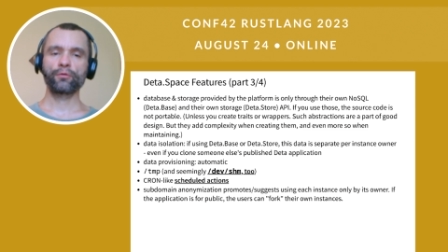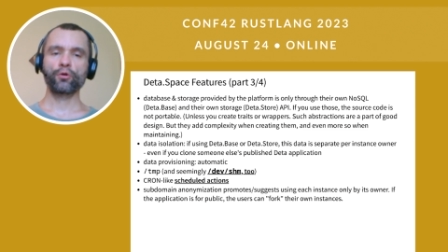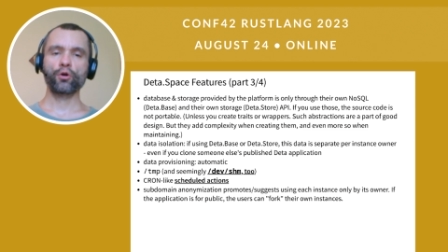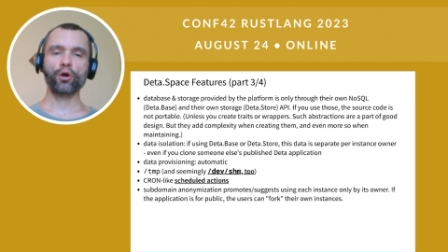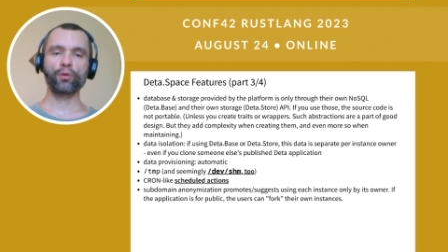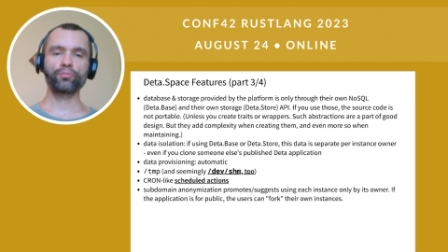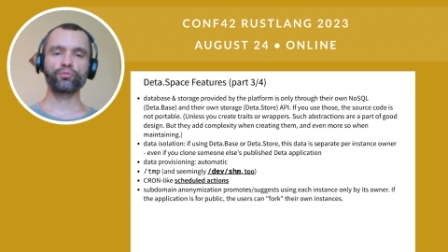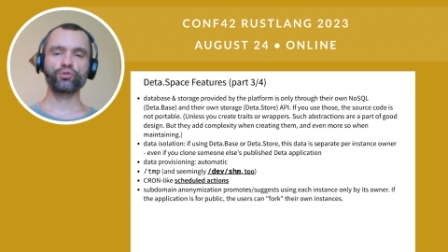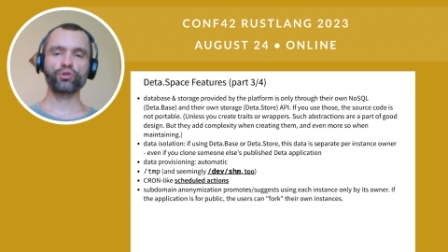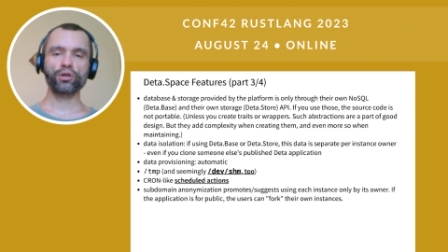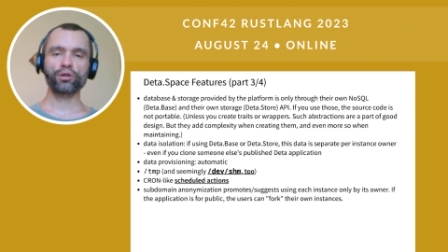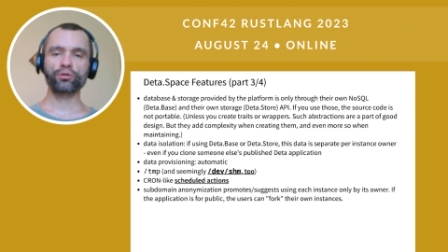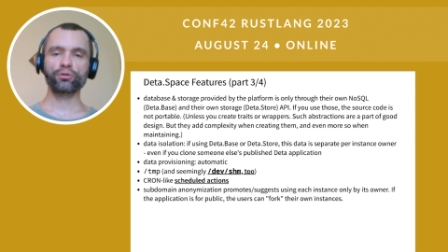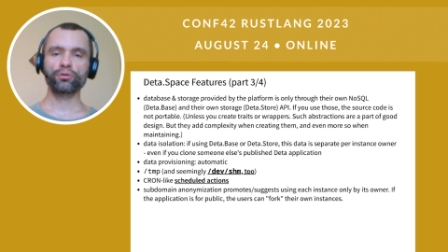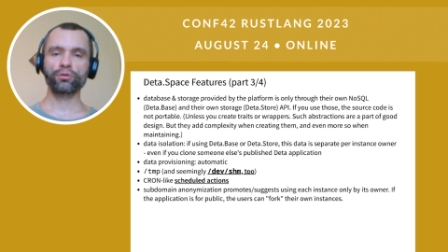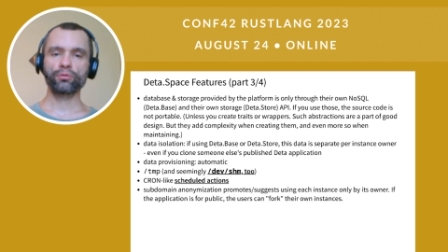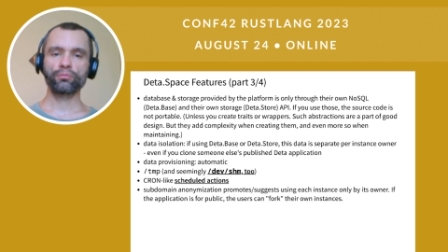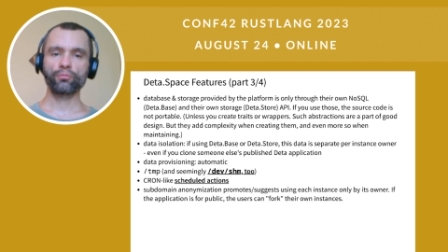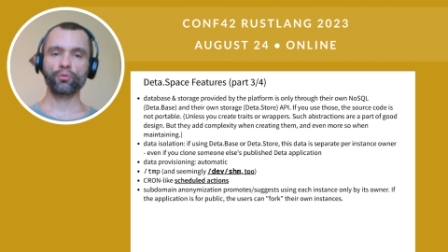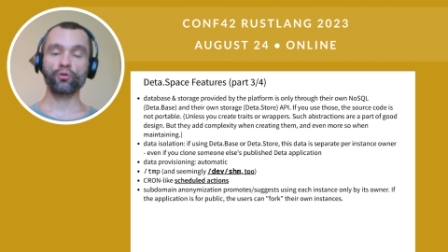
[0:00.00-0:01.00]

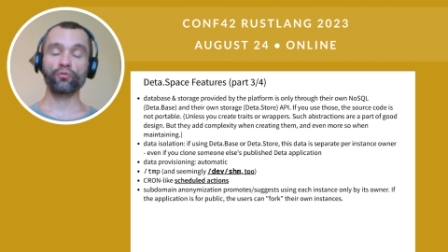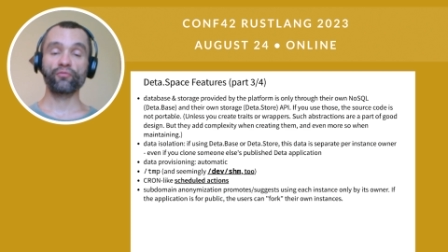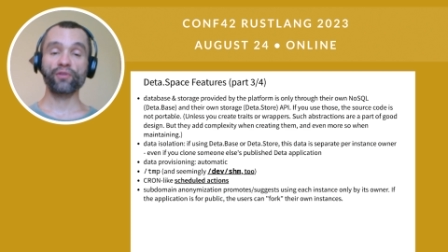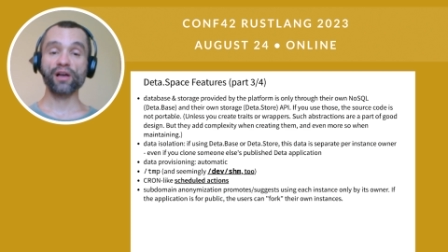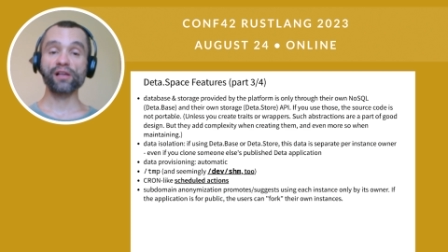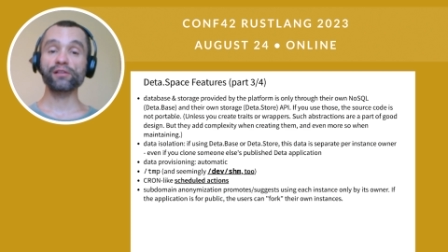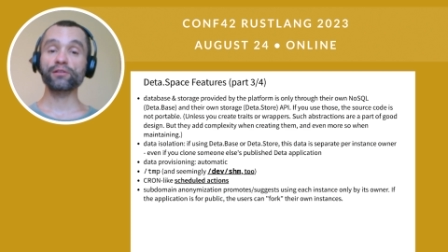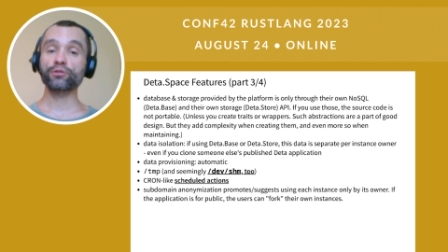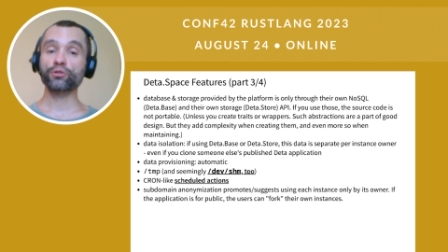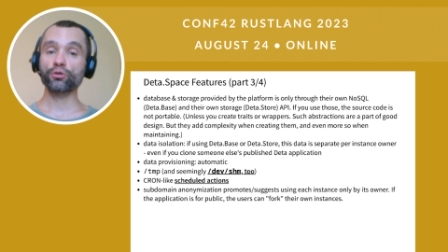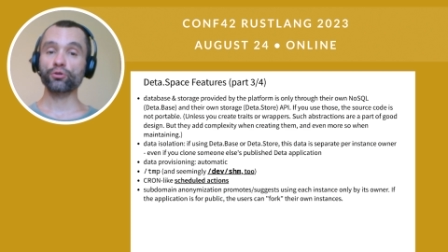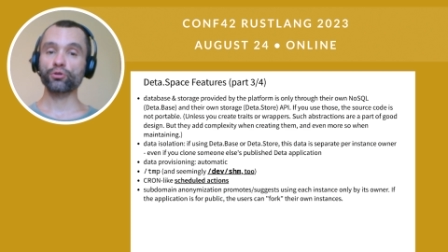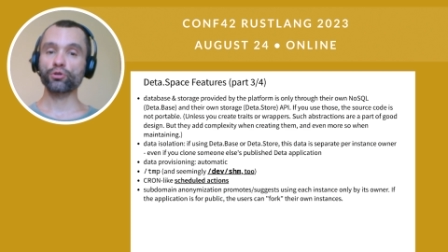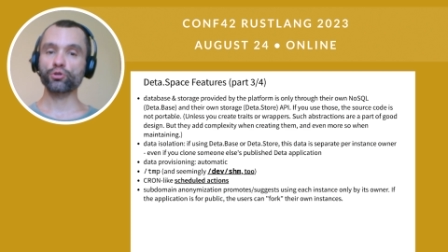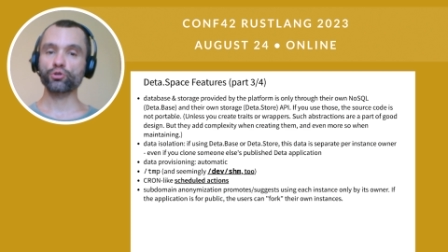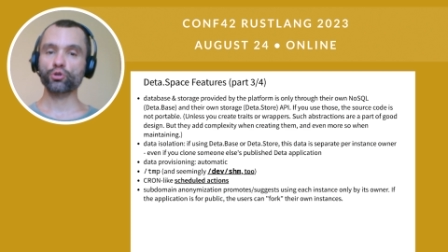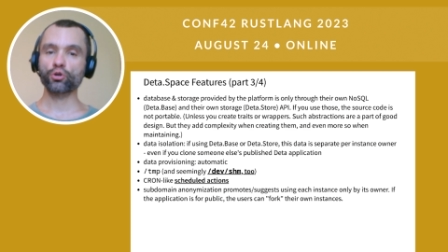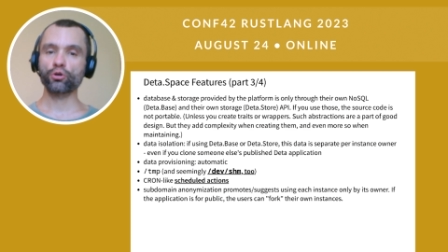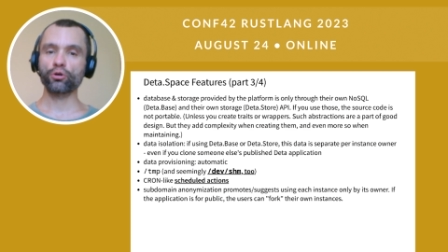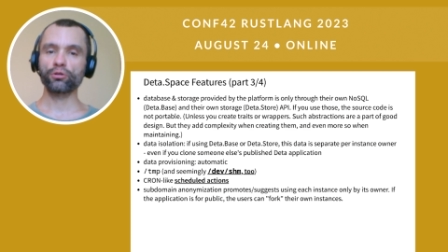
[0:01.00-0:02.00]
object or file
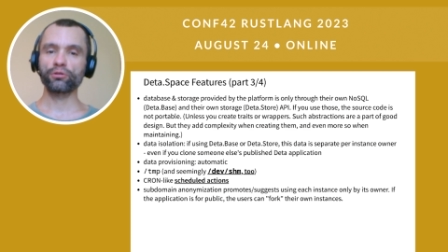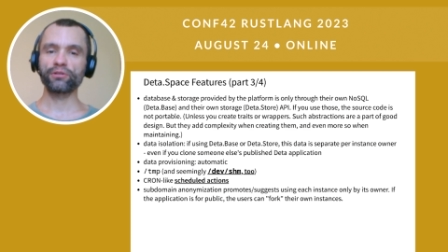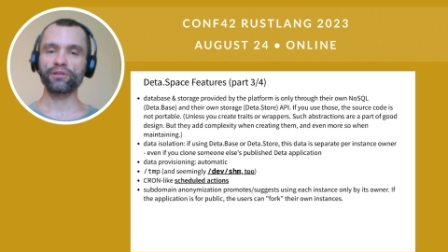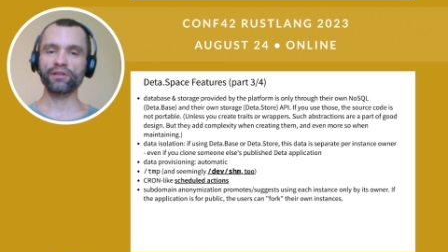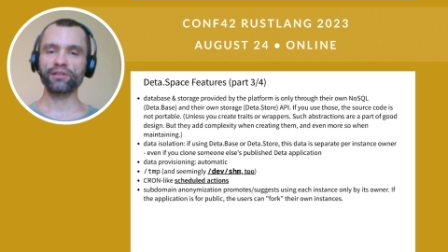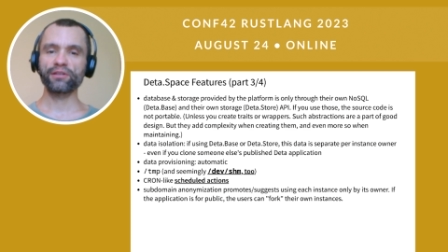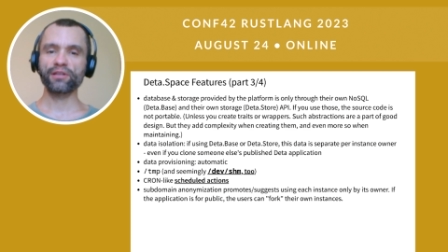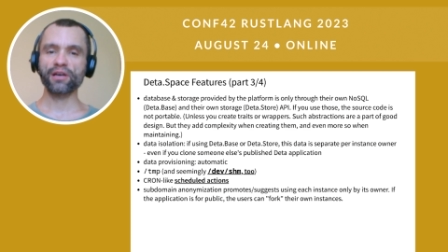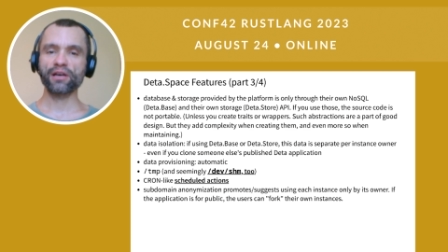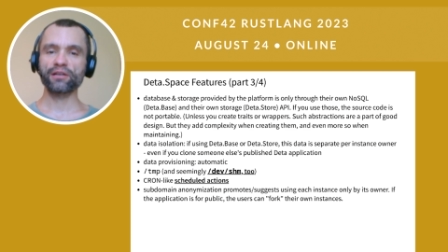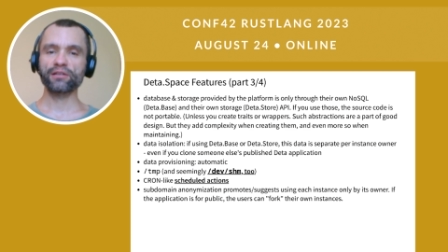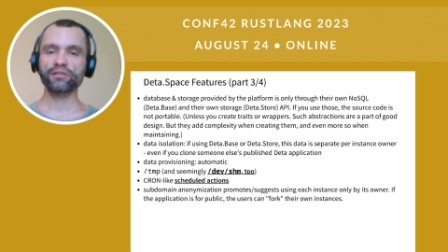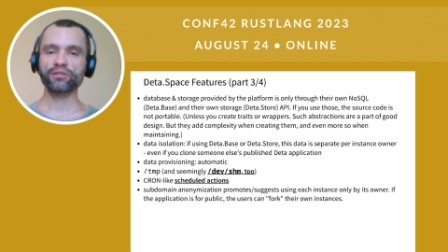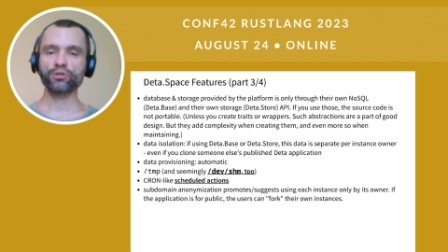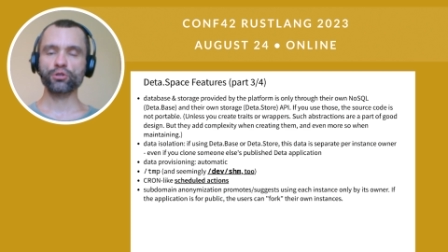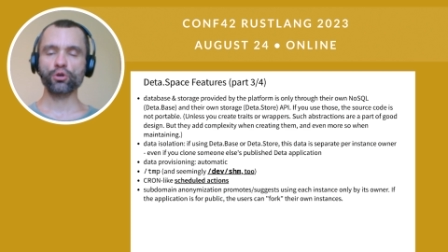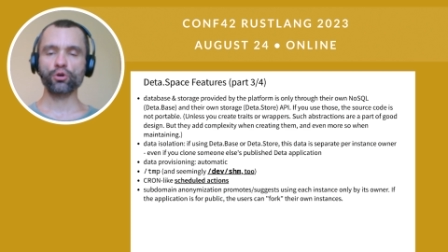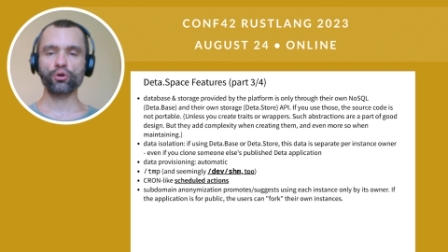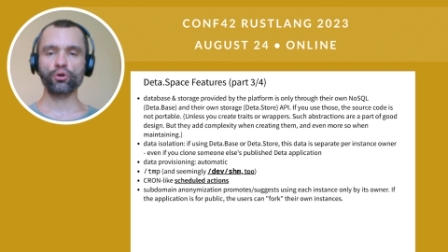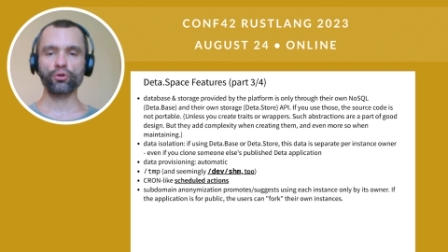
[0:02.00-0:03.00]
storage called data
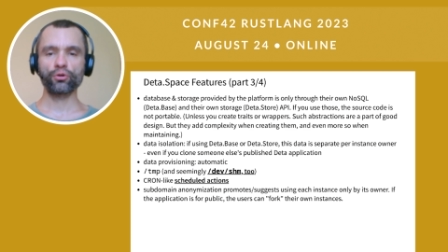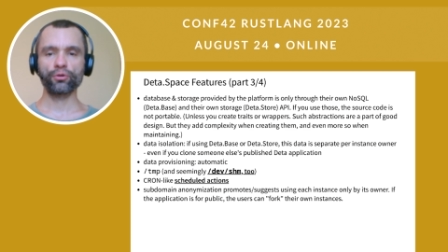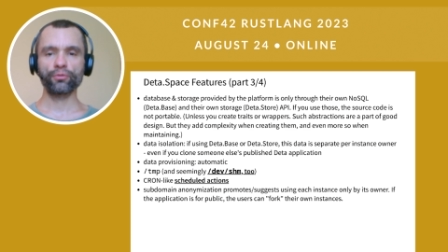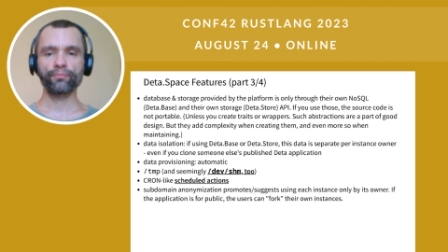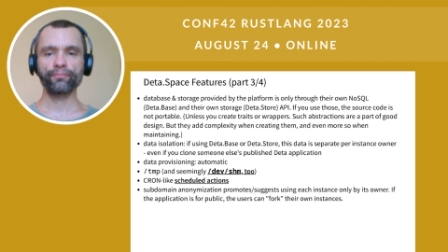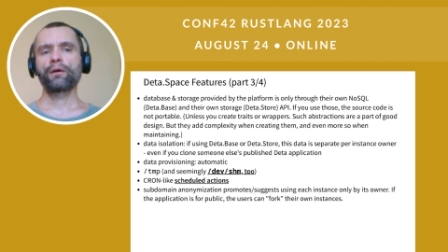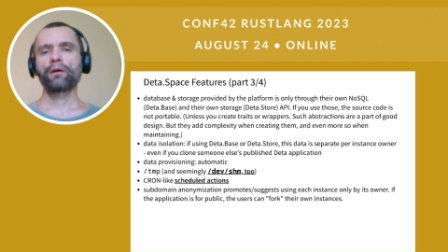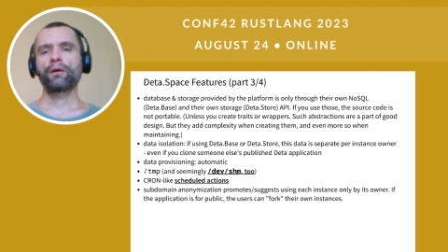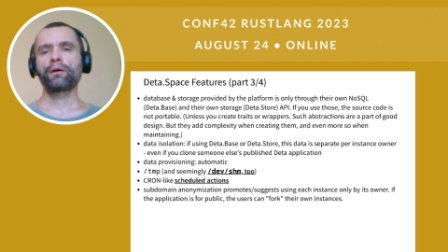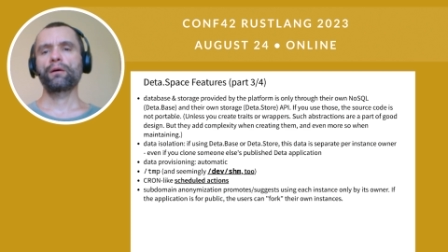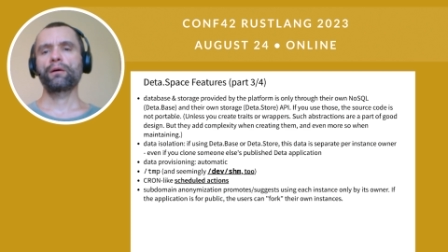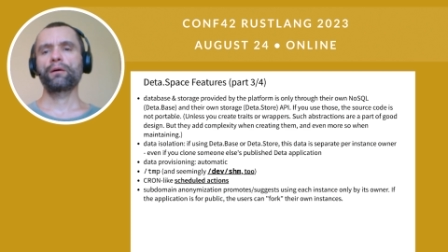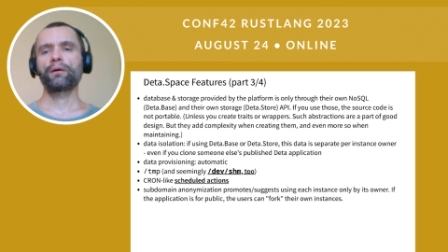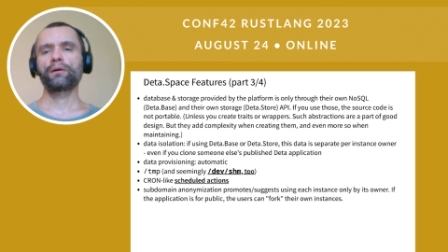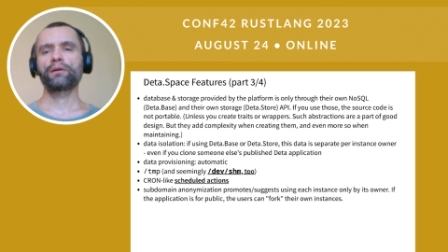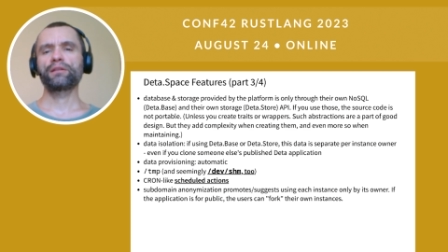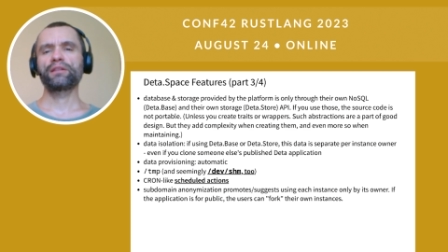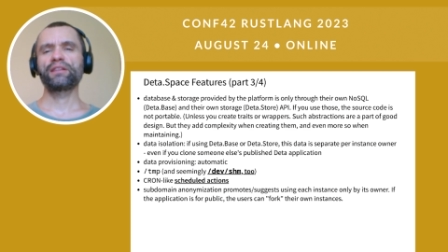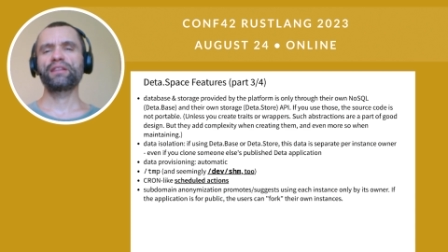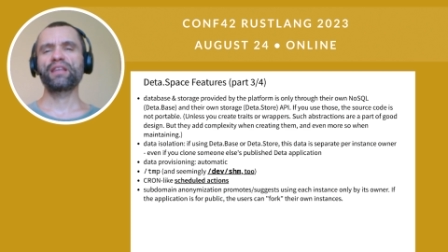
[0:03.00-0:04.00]
store. Uh,
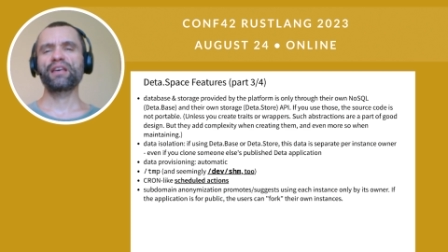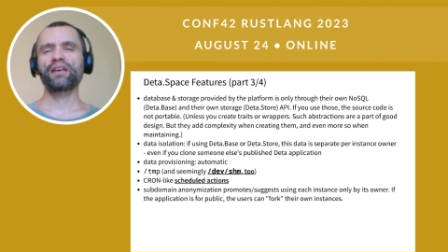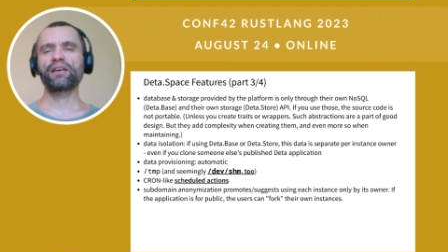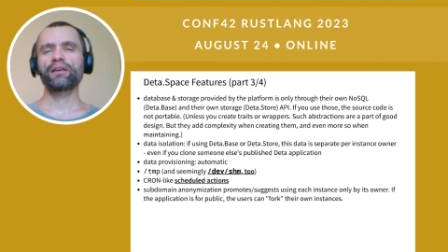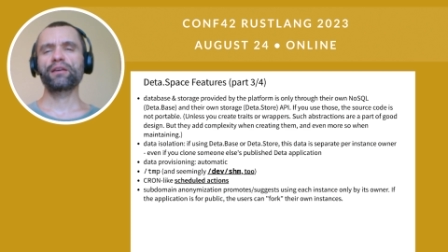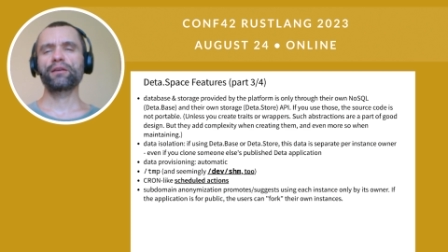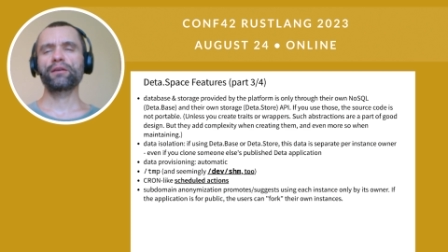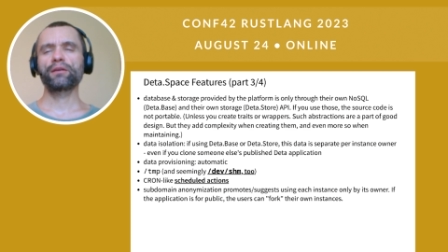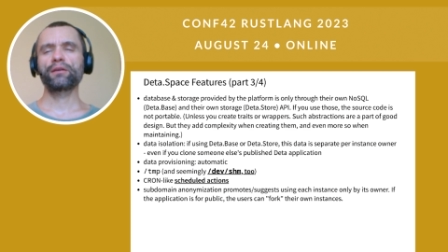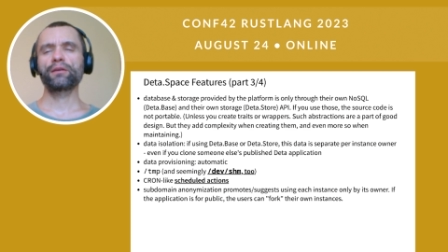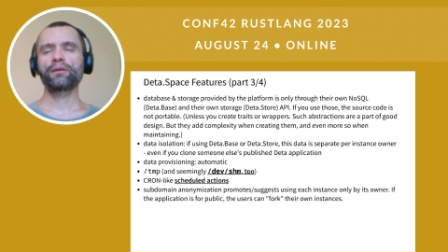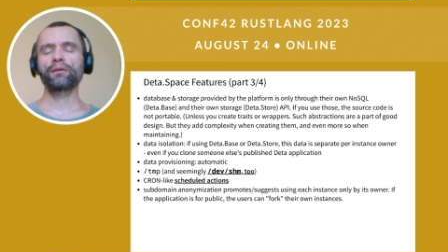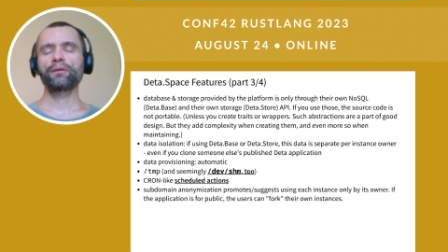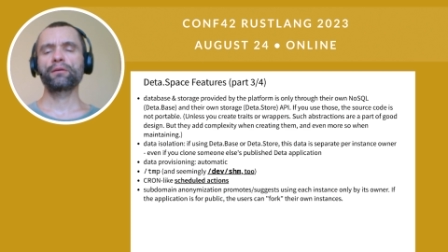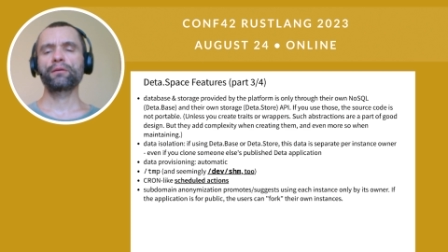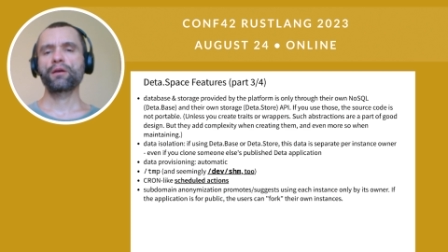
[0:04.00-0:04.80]
they